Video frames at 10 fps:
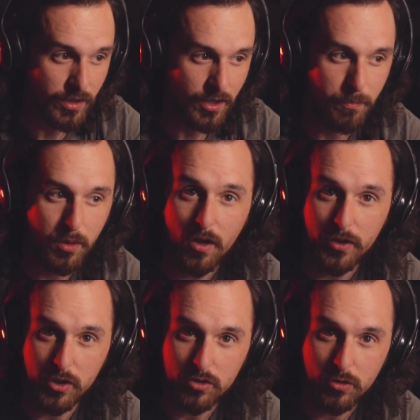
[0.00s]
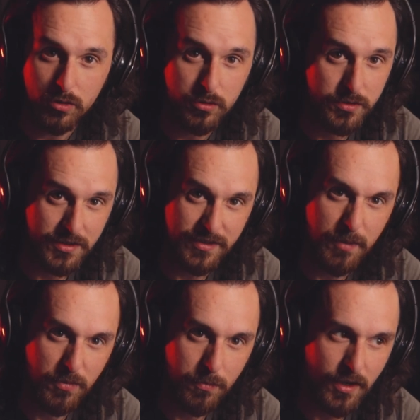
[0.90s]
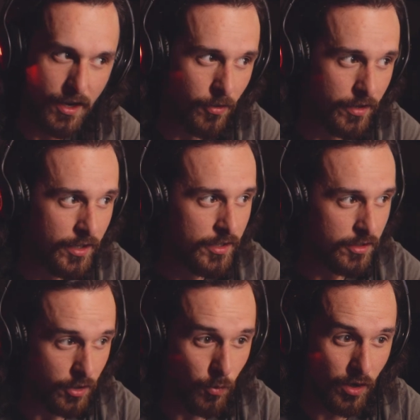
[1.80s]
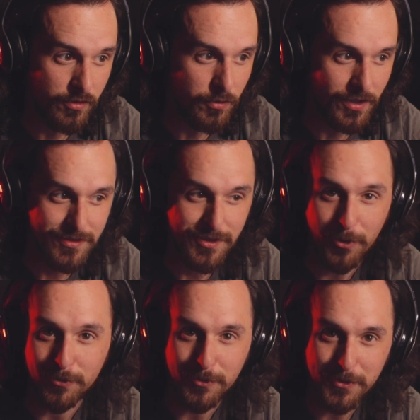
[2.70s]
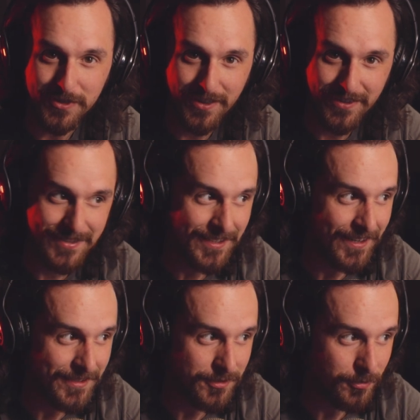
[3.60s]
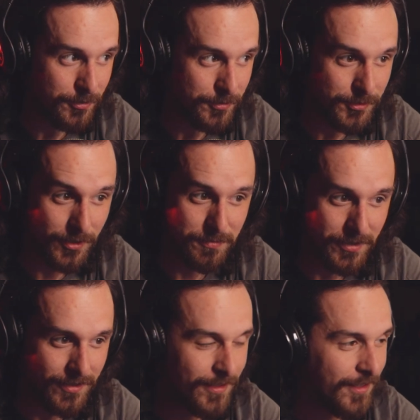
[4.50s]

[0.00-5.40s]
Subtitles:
you're going to put all your screws and tape them down. You're going to want to do that so you don't lose any of these tiny screws, trust me.